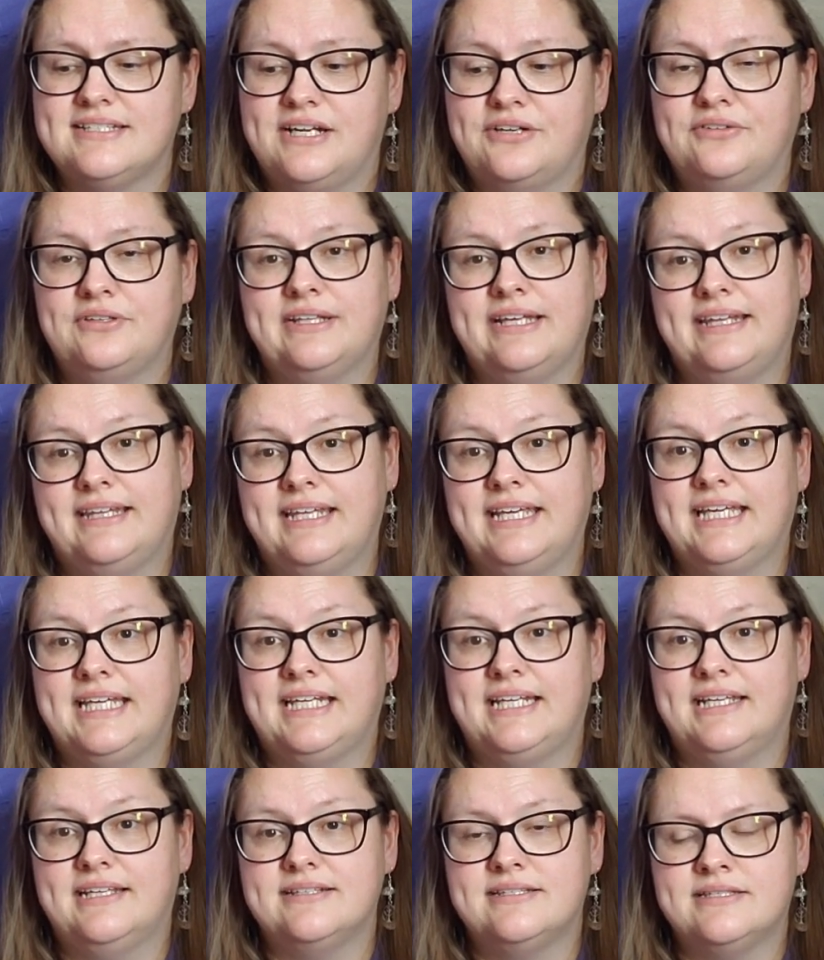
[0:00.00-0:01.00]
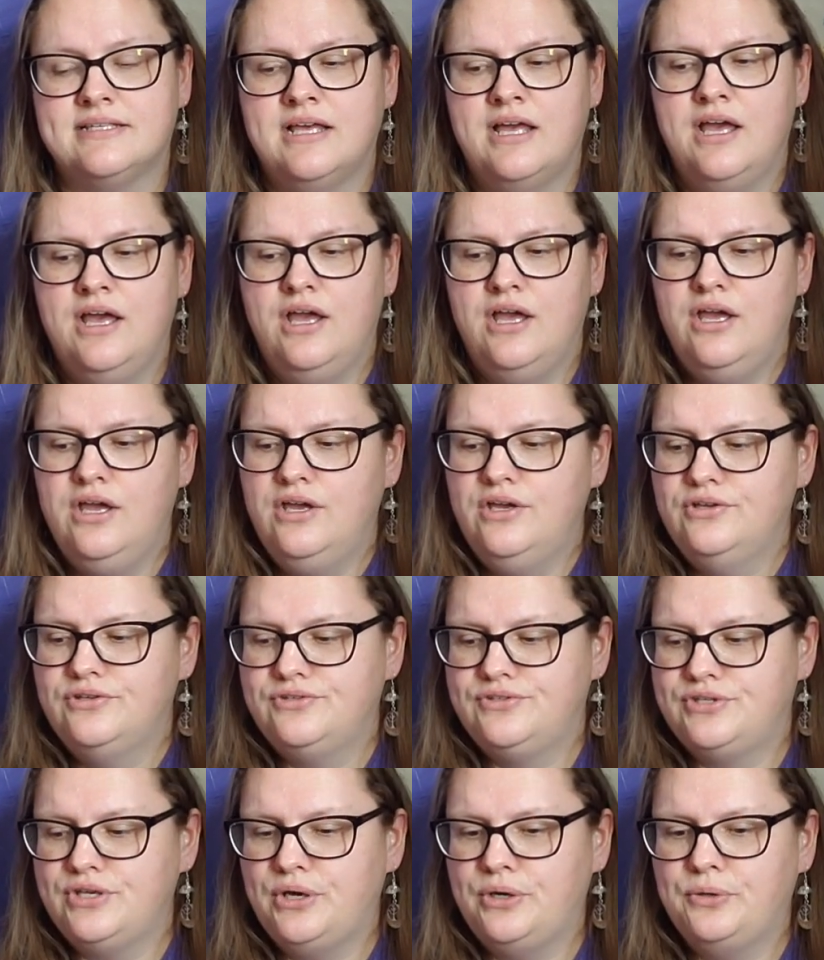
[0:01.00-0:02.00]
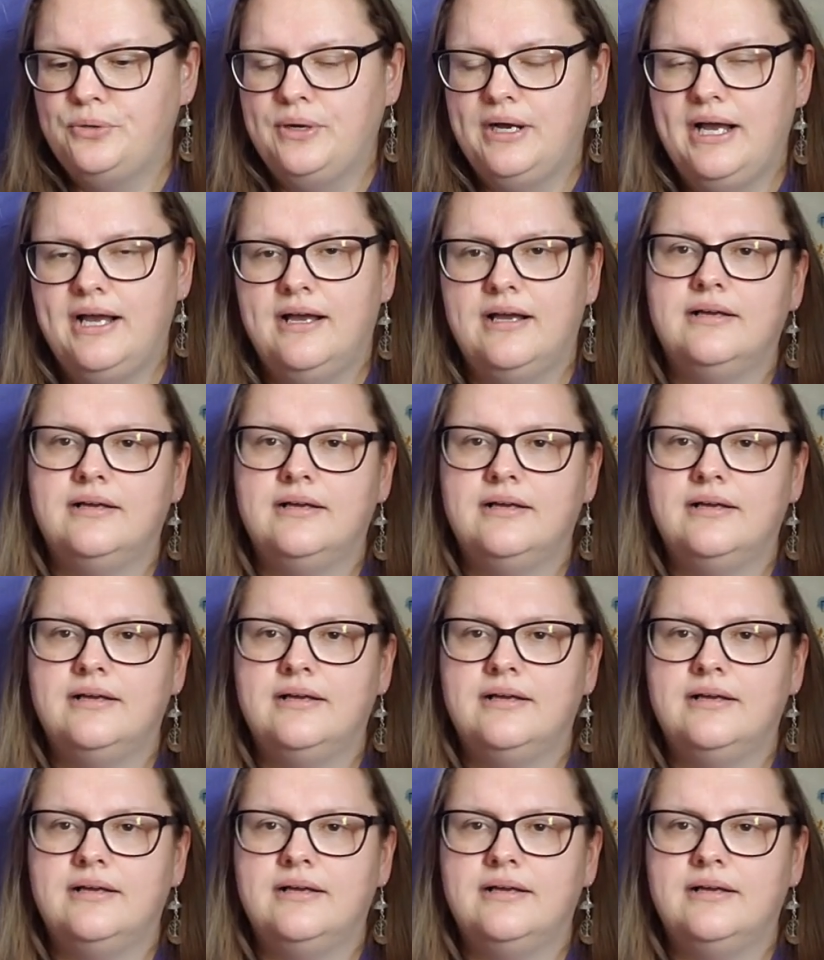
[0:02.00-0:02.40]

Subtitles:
and I really think it is. So